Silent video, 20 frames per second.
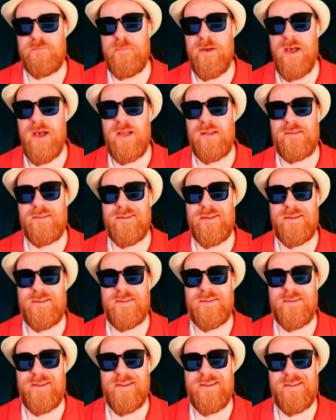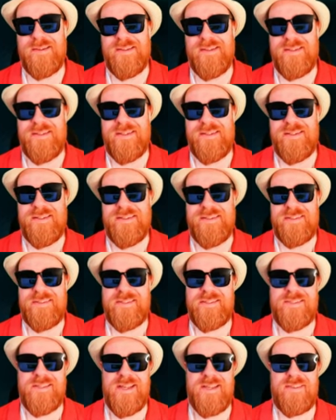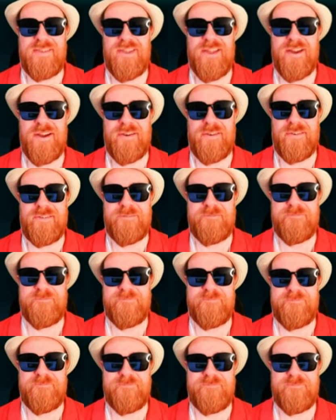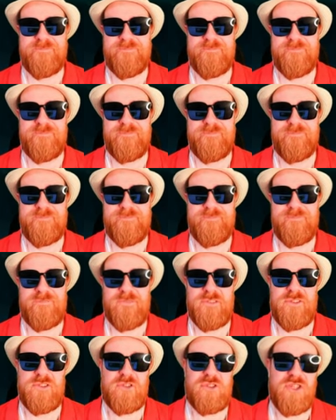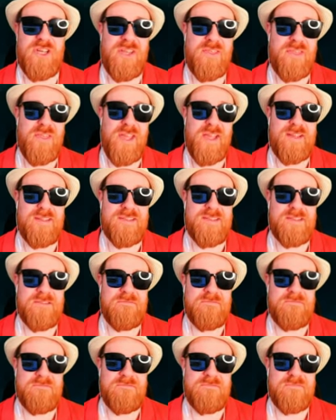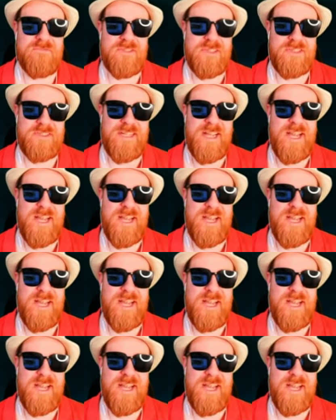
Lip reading: spot, and she's not there. So she thinks she's